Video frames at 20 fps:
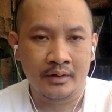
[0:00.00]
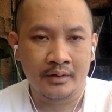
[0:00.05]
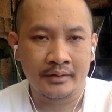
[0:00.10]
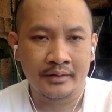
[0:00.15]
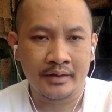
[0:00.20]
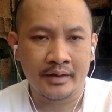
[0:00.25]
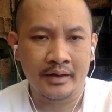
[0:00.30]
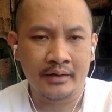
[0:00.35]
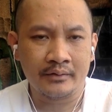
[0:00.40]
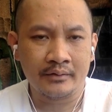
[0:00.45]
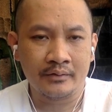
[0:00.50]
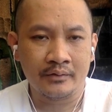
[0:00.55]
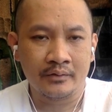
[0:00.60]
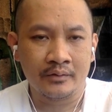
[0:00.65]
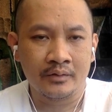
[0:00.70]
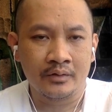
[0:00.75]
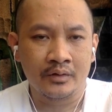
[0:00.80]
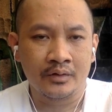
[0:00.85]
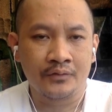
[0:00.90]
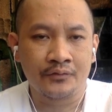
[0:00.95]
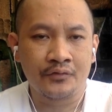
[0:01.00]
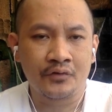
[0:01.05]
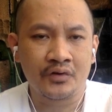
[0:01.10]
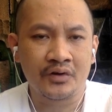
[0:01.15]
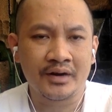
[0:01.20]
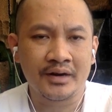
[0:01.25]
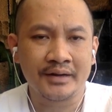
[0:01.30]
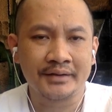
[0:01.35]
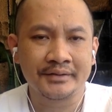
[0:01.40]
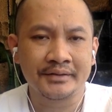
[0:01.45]
Then,
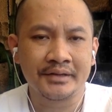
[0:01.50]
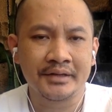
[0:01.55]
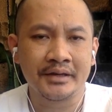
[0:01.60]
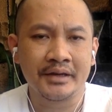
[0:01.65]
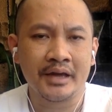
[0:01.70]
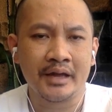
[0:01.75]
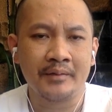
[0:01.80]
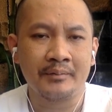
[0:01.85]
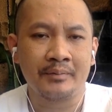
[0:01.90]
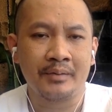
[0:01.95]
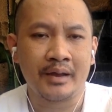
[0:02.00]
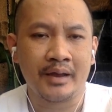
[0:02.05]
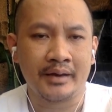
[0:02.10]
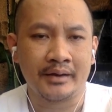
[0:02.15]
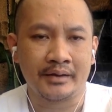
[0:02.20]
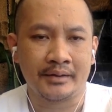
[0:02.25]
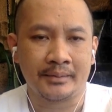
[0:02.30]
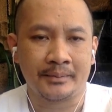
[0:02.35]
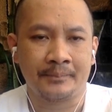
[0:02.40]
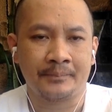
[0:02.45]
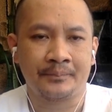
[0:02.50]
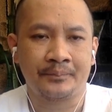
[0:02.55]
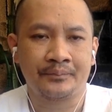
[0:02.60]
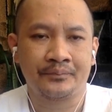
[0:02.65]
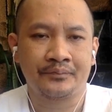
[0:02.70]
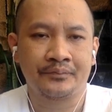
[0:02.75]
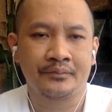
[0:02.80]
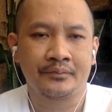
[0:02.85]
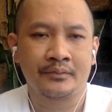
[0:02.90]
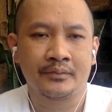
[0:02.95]
forecasting and planning.
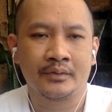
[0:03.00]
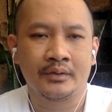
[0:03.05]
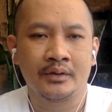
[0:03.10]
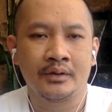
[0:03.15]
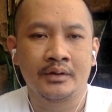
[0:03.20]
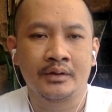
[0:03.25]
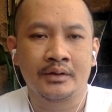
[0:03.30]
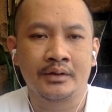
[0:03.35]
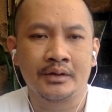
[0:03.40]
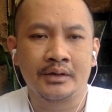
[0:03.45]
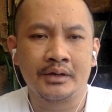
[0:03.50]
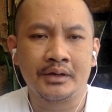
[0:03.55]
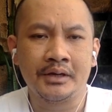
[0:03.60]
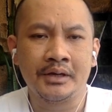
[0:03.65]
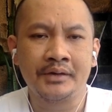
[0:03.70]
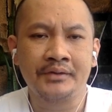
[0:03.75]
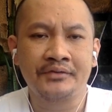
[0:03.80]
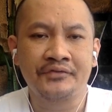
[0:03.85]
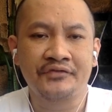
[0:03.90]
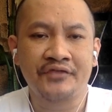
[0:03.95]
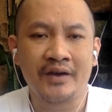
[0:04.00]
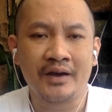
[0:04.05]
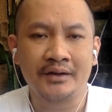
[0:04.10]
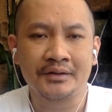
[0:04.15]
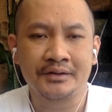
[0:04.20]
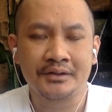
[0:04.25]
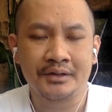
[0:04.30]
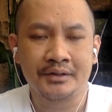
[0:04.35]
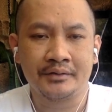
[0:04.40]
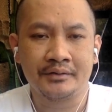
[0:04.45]
Each
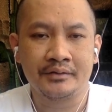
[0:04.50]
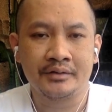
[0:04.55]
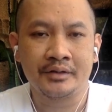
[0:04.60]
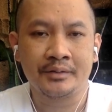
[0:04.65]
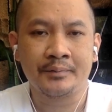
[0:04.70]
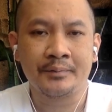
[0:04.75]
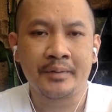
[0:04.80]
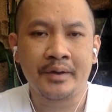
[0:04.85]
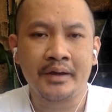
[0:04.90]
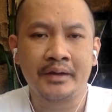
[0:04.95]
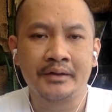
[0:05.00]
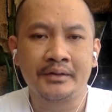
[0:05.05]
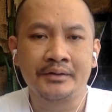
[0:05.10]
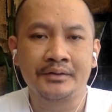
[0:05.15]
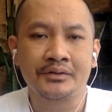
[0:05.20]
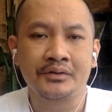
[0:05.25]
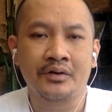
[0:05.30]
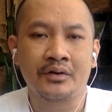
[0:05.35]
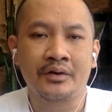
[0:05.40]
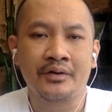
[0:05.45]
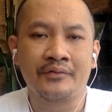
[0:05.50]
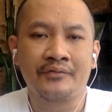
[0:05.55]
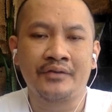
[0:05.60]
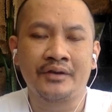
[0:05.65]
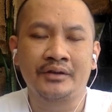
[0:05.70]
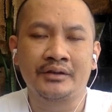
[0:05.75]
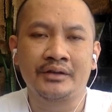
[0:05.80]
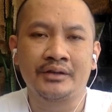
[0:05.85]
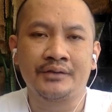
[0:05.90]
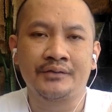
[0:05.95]
function depends on
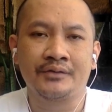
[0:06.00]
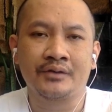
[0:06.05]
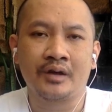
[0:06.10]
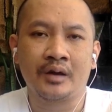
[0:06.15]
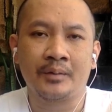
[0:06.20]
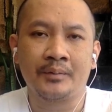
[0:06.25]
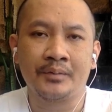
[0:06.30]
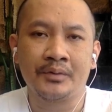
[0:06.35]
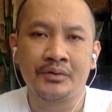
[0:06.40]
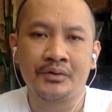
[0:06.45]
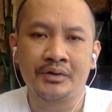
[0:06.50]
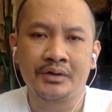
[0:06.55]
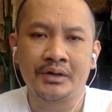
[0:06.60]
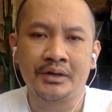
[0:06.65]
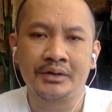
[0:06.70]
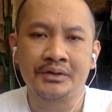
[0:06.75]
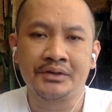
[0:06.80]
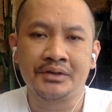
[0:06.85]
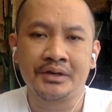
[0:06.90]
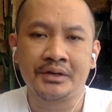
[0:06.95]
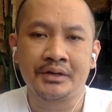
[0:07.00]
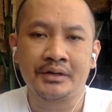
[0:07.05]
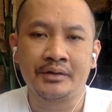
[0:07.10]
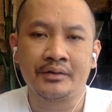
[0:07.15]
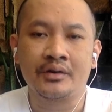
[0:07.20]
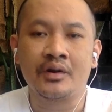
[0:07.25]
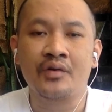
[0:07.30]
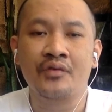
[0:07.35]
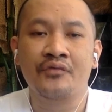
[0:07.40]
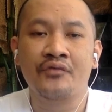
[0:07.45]
effective communication
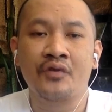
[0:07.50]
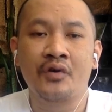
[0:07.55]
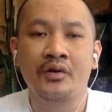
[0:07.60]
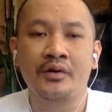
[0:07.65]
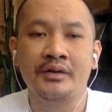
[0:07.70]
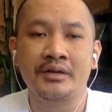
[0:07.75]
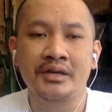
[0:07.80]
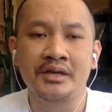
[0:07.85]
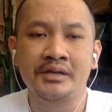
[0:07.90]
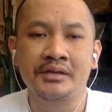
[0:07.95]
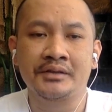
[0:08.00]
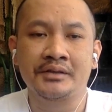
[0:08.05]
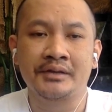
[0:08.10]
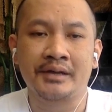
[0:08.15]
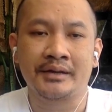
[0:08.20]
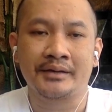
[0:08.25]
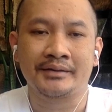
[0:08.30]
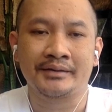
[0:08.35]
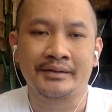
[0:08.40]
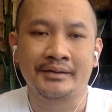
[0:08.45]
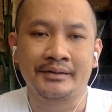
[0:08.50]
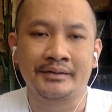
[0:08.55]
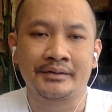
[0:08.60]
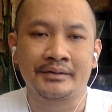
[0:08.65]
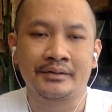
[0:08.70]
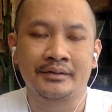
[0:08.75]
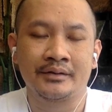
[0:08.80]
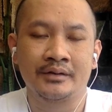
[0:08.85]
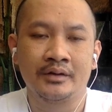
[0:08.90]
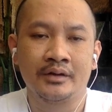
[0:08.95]
for its
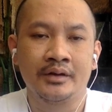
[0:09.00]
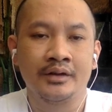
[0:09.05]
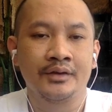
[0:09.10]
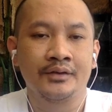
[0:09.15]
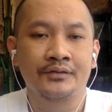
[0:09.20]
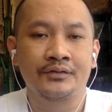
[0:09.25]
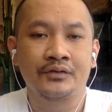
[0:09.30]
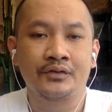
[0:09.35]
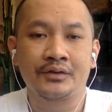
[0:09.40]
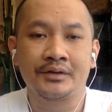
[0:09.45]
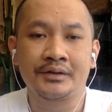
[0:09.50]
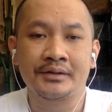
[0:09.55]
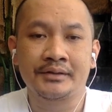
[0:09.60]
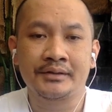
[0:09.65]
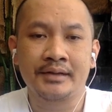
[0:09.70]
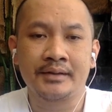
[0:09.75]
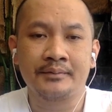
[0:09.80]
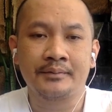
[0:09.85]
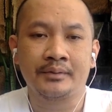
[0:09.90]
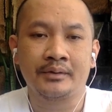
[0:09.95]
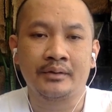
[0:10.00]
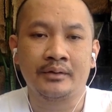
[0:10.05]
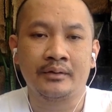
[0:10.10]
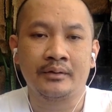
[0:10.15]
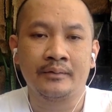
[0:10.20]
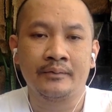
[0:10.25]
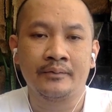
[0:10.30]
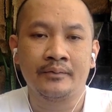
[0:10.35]
success. For example,